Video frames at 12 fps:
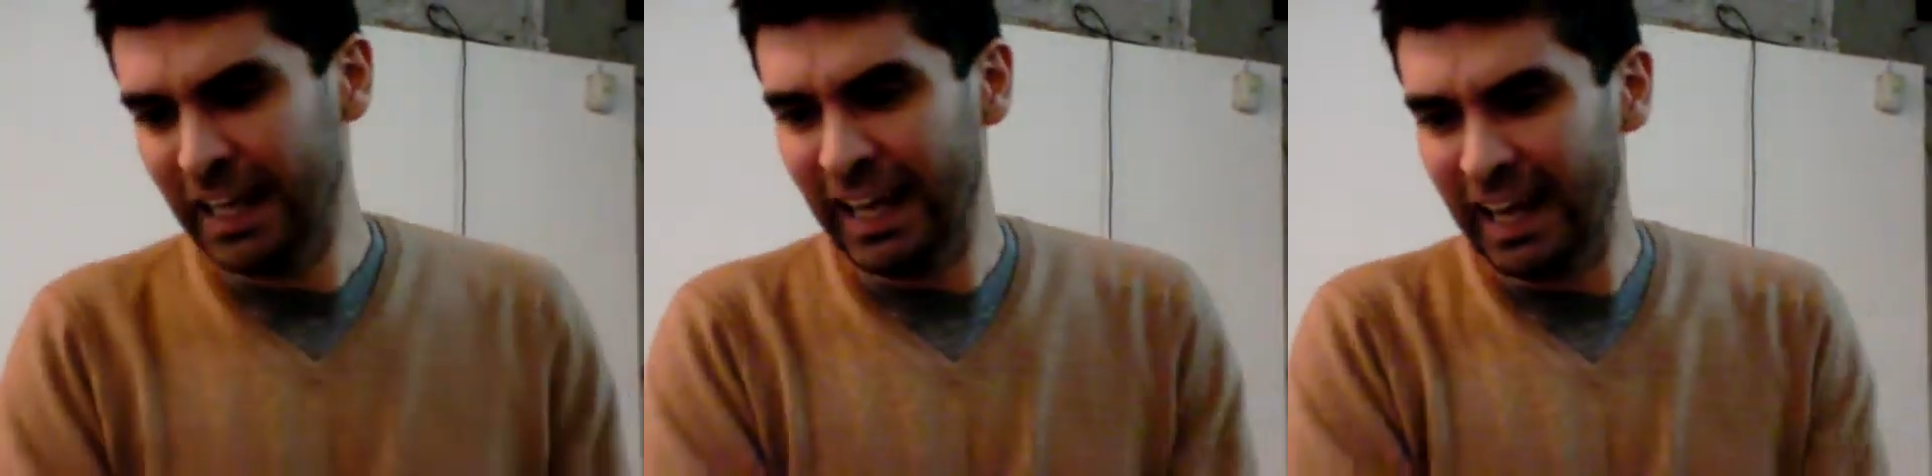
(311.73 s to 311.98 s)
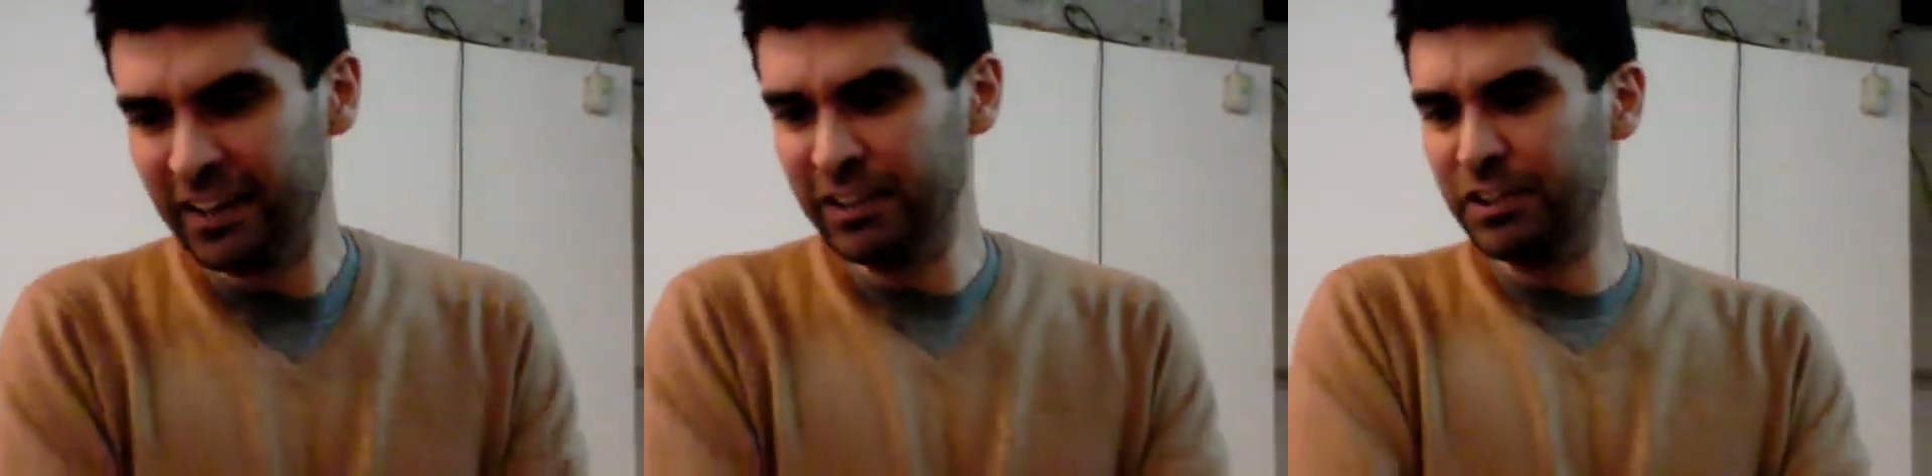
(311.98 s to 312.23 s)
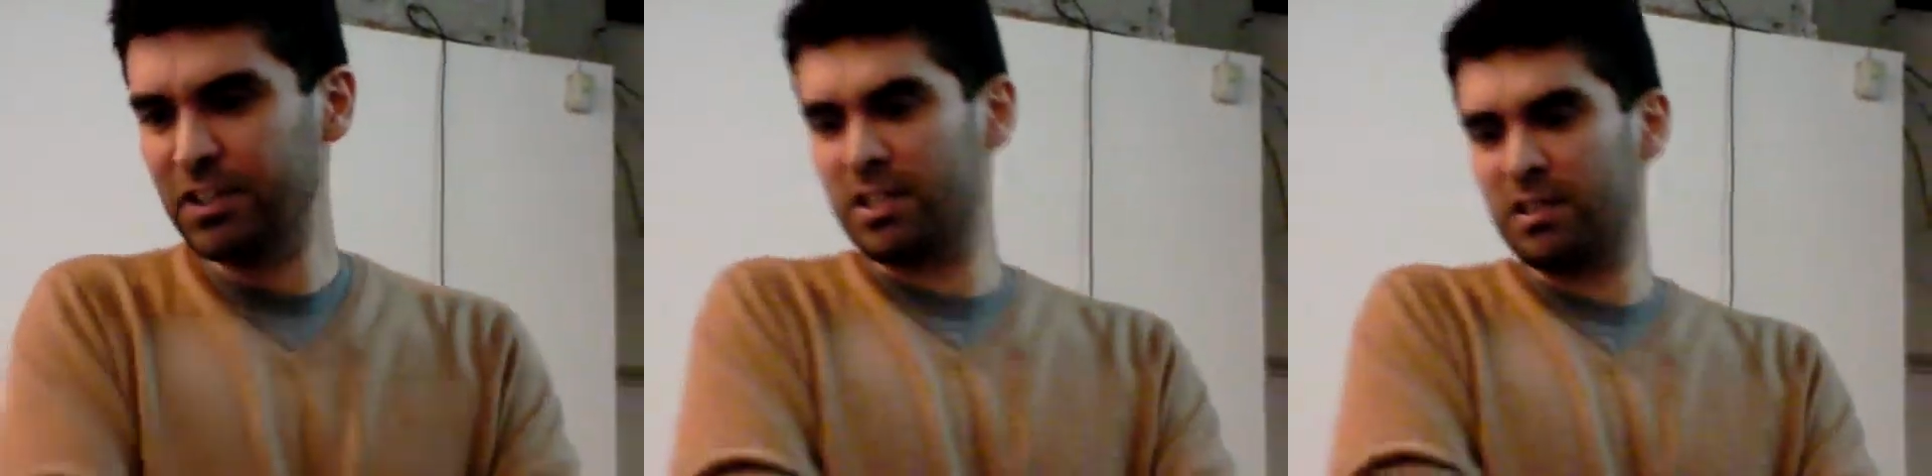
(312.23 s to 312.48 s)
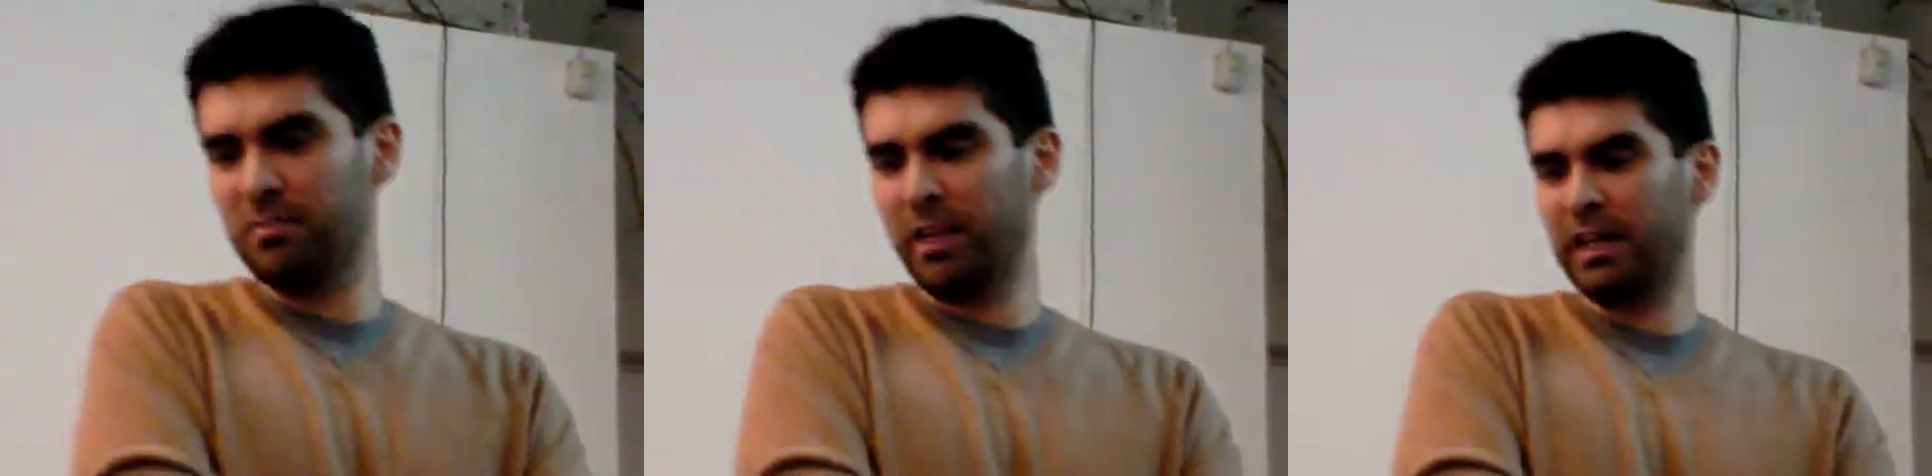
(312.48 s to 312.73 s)
And then just
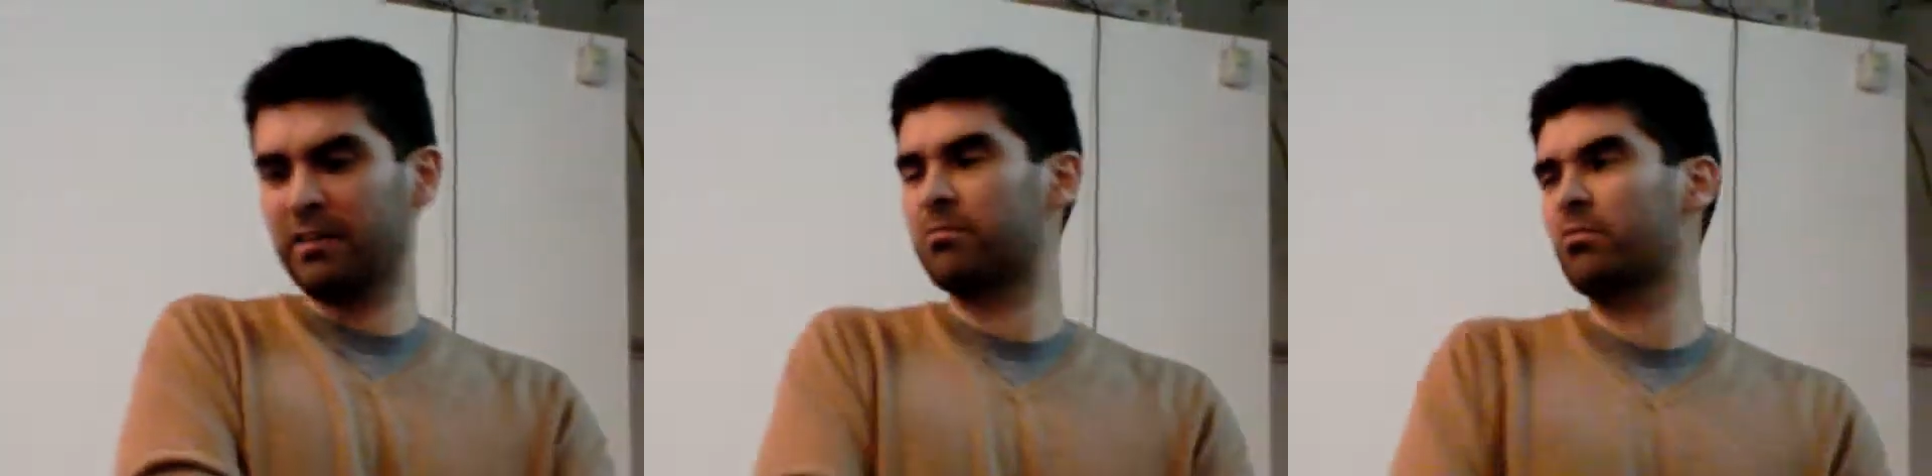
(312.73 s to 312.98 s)
some like